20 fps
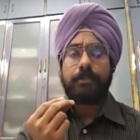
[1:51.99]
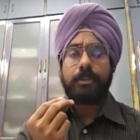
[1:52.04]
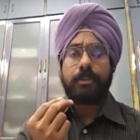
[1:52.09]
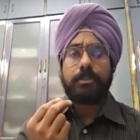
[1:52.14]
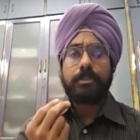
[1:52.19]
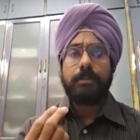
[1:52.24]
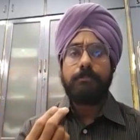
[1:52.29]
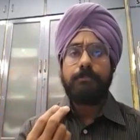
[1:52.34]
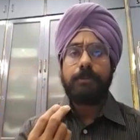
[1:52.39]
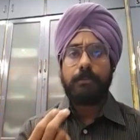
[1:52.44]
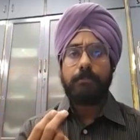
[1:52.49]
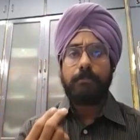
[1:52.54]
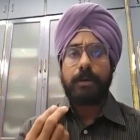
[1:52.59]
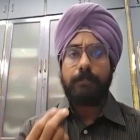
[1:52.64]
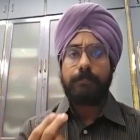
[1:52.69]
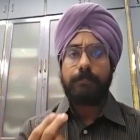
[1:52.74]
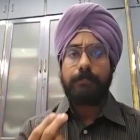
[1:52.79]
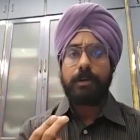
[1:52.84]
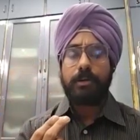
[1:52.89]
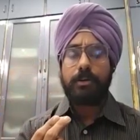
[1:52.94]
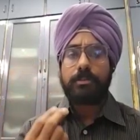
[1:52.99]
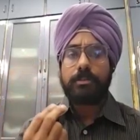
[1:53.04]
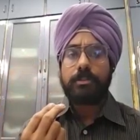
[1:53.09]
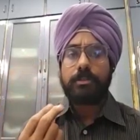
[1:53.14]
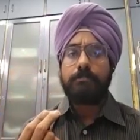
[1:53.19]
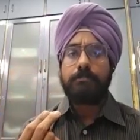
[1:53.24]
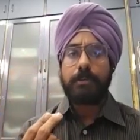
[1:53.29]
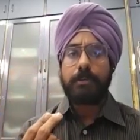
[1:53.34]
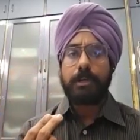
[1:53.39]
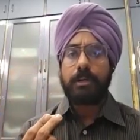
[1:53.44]
a simple papad or a
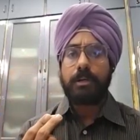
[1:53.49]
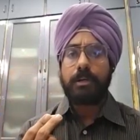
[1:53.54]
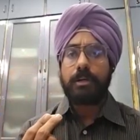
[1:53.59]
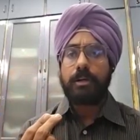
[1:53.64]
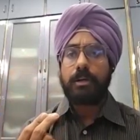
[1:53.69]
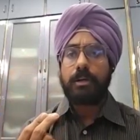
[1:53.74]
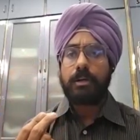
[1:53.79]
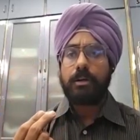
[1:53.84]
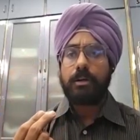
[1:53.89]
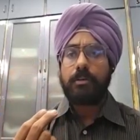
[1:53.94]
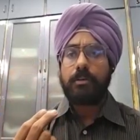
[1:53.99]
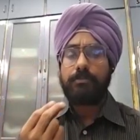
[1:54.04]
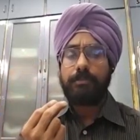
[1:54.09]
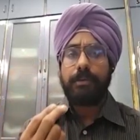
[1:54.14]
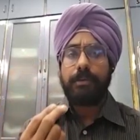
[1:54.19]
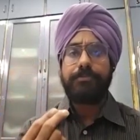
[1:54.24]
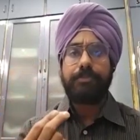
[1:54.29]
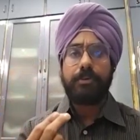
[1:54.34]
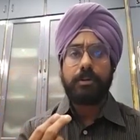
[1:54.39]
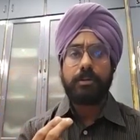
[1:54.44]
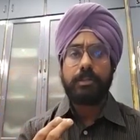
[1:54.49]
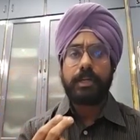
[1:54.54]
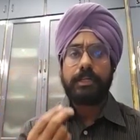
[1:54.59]
simple uh, wafer.